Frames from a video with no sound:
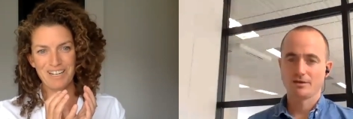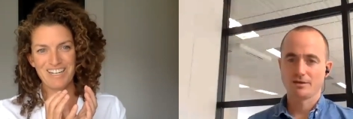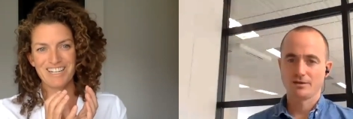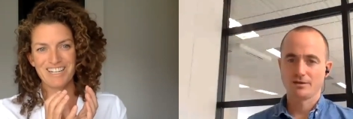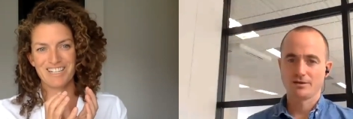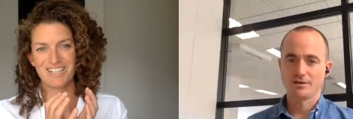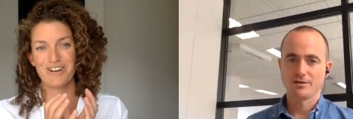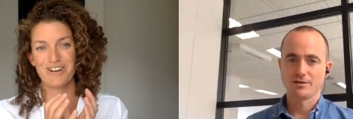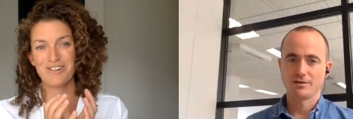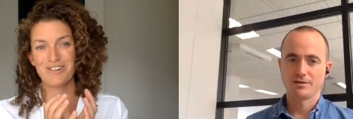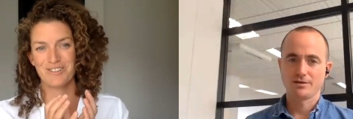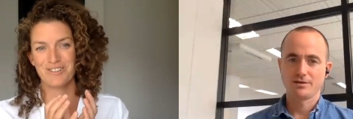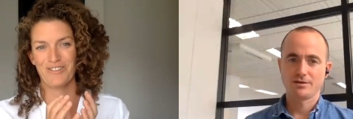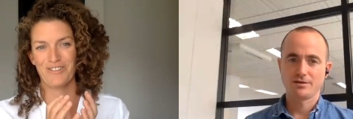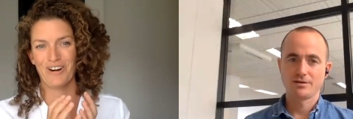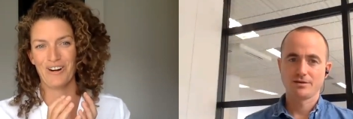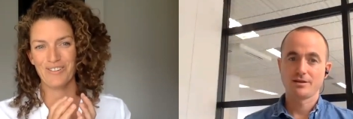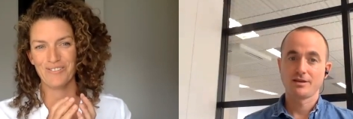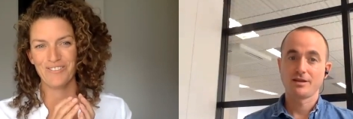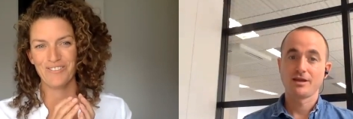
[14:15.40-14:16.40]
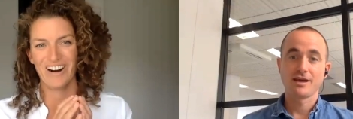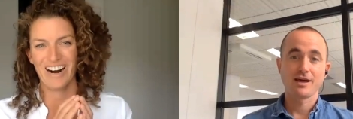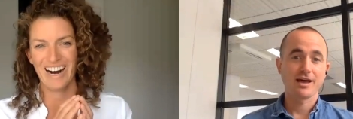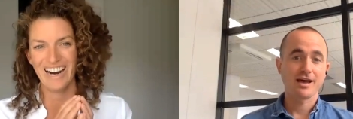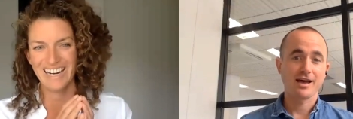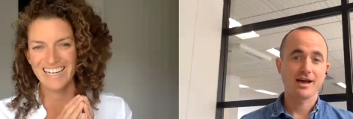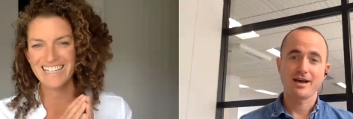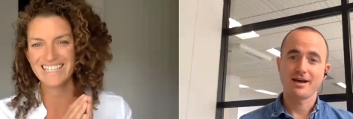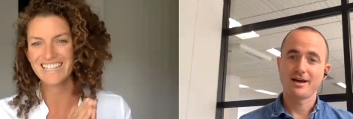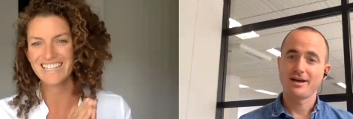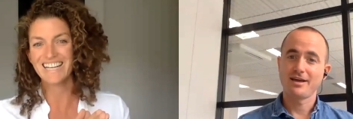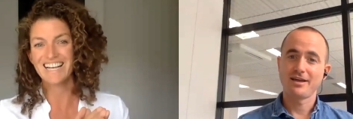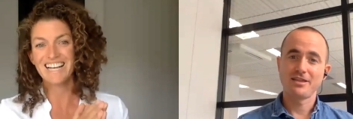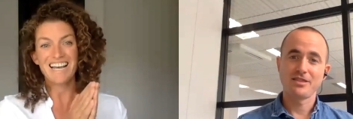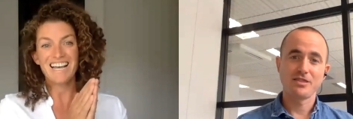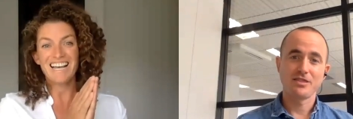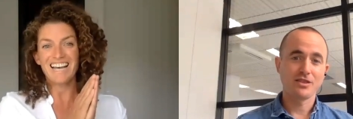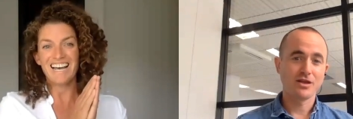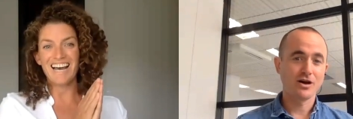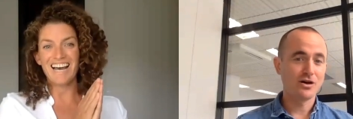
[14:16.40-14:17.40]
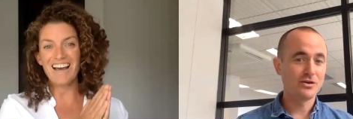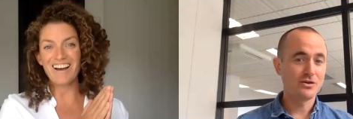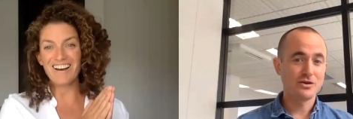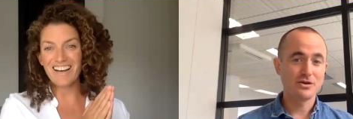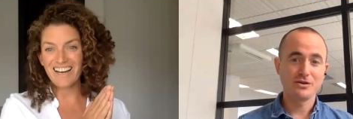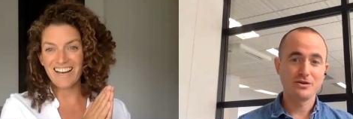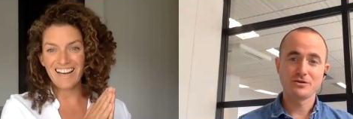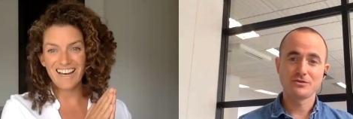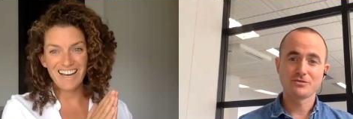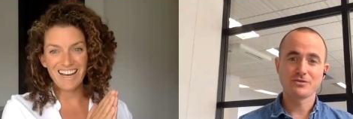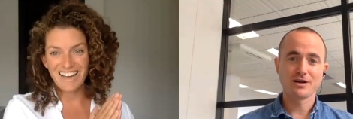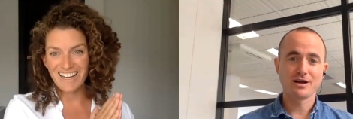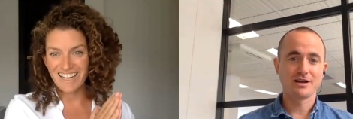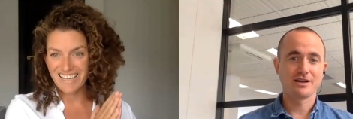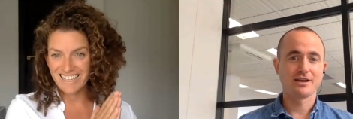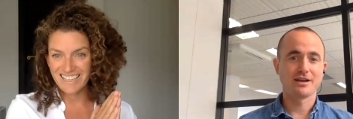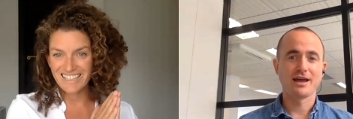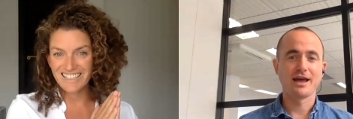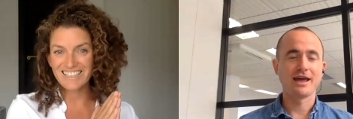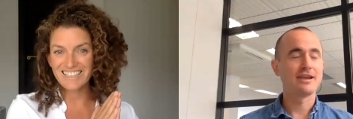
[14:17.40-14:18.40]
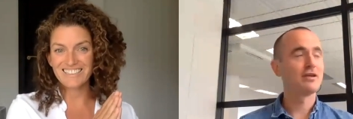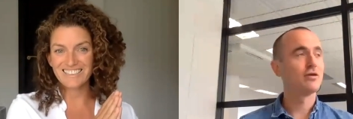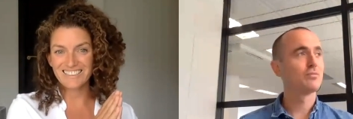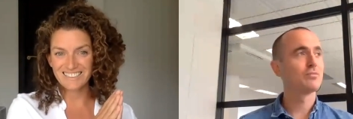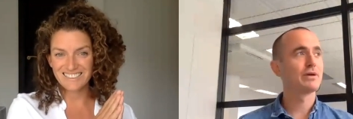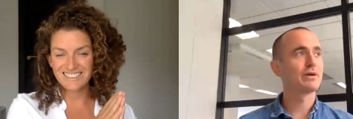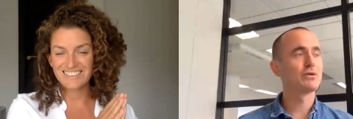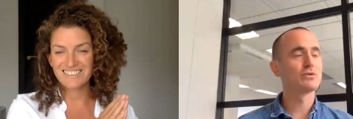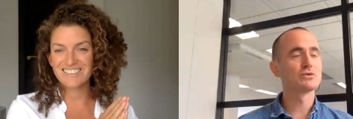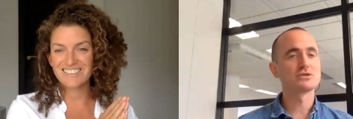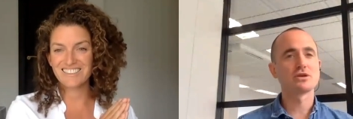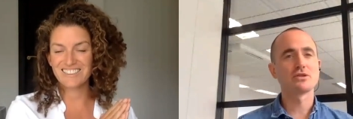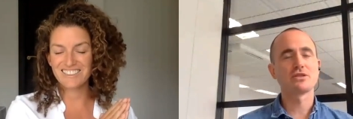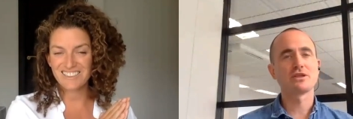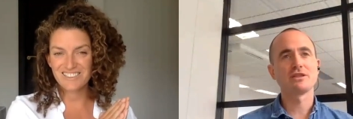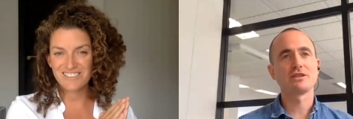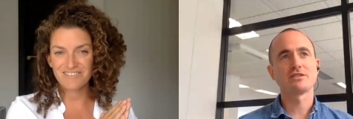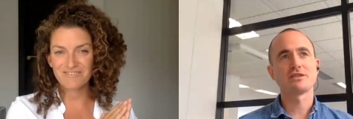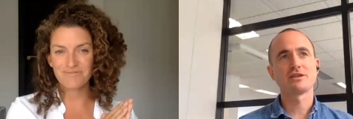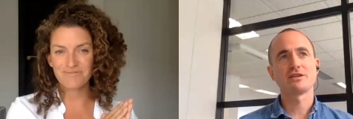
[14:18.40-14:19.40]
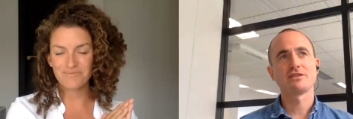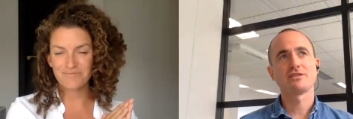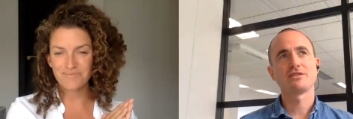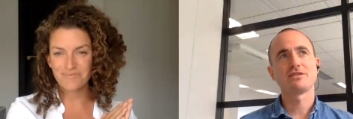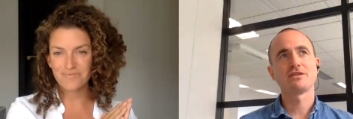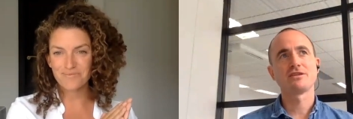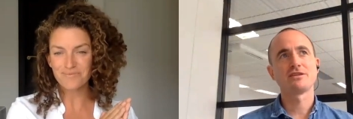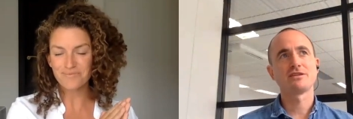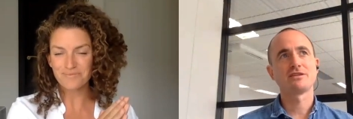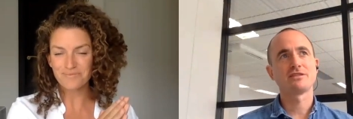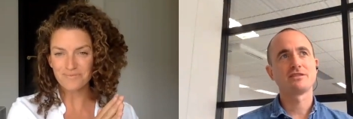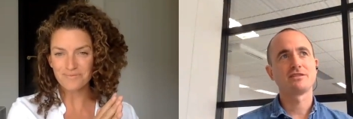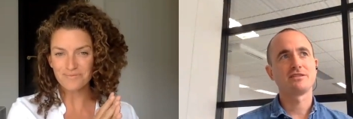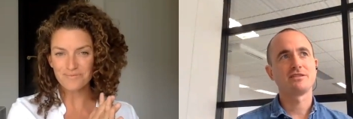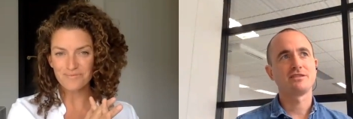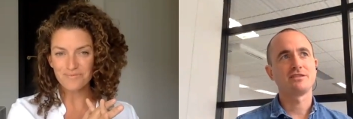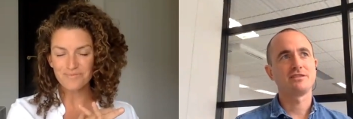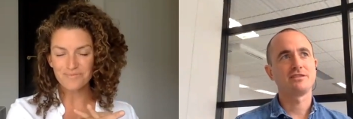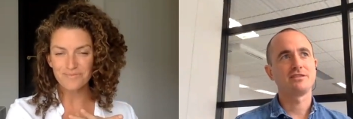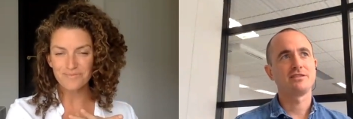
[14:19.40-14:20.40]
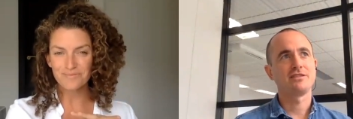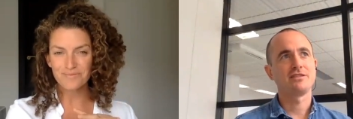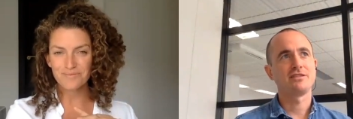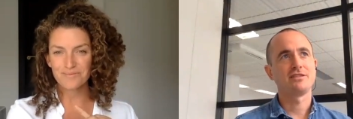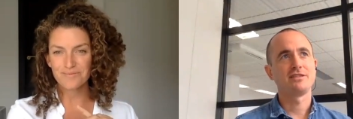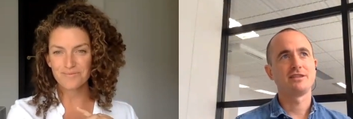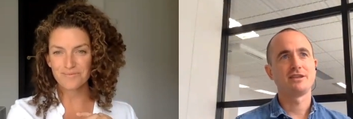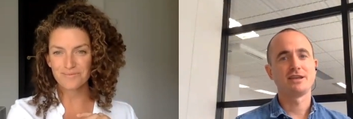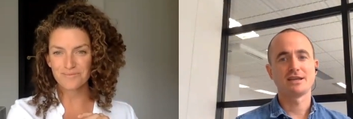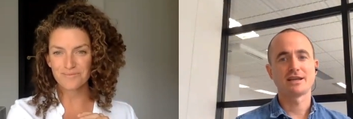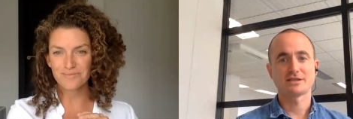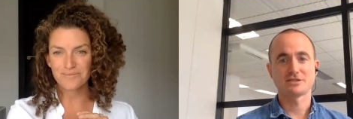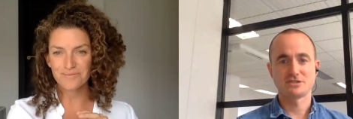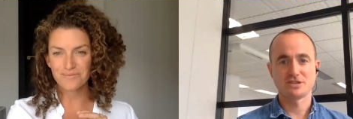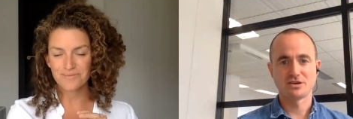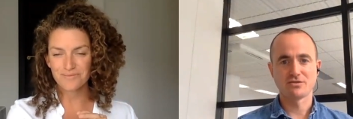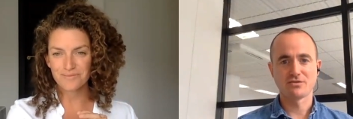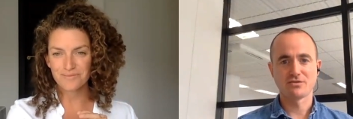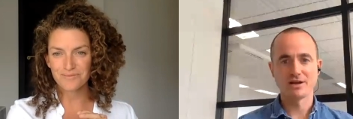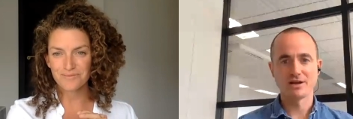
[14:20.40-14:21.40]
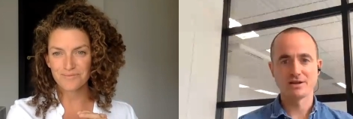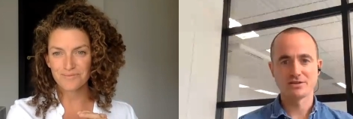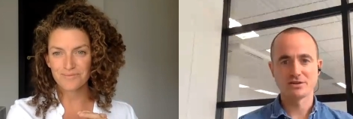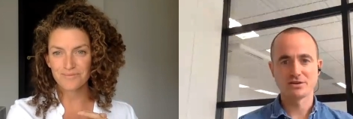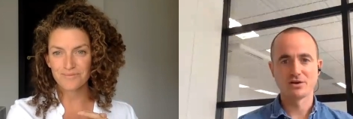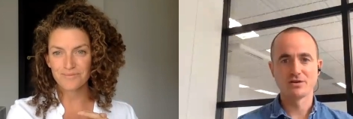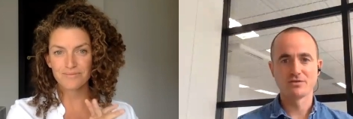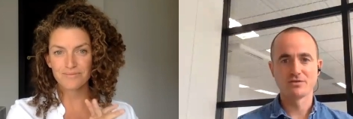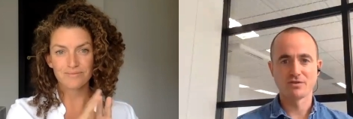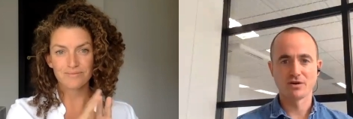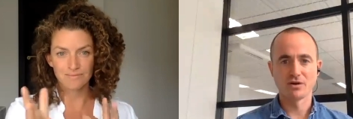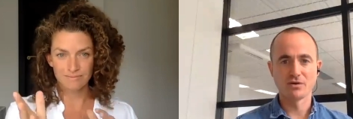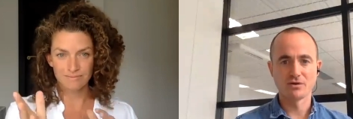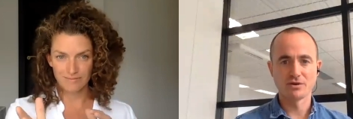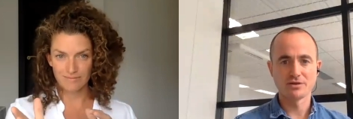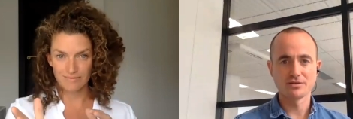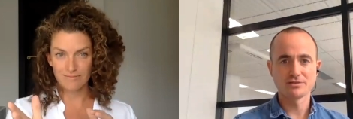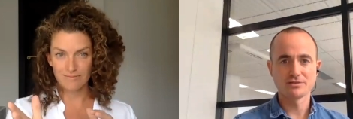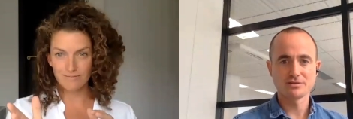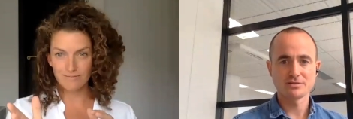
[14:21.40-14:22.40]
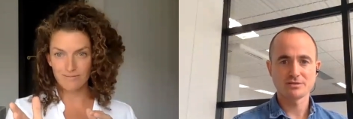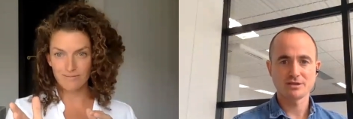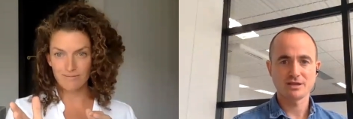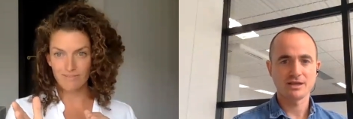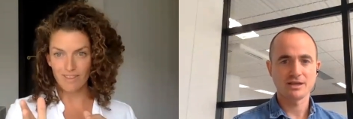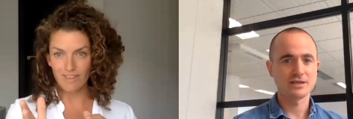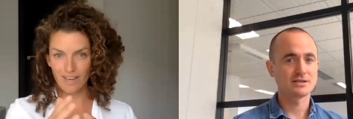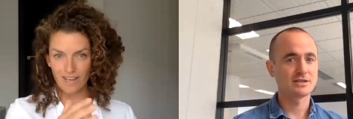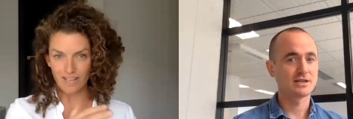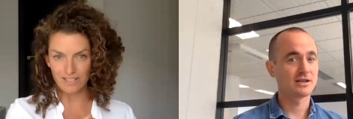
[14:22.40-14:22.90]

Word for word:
Speaker 1: to choose from, right?
Speaker 2: No, you're right, and but also the the, the the next generation of owners is yeah.